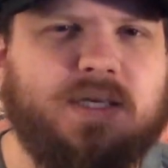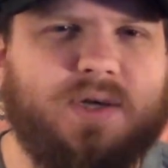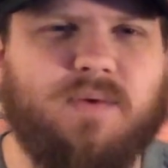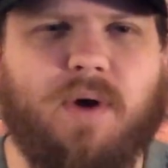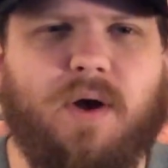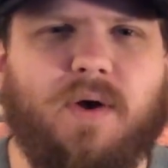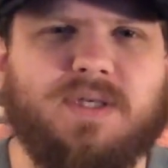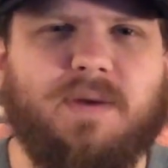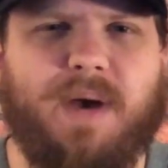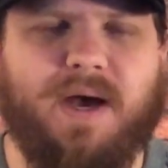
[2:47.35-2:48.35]
to
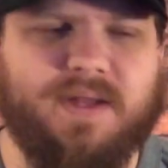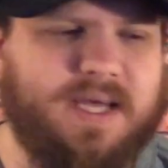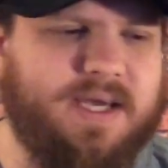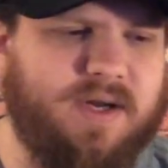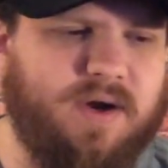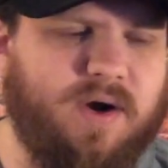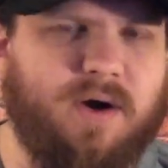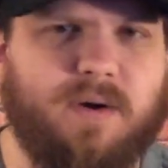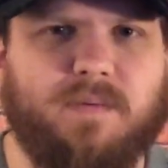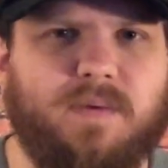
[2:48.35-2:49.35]
Rose about that,
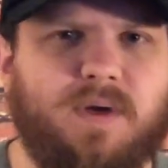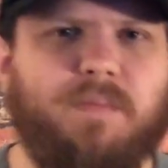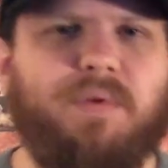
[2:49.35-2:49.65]
her,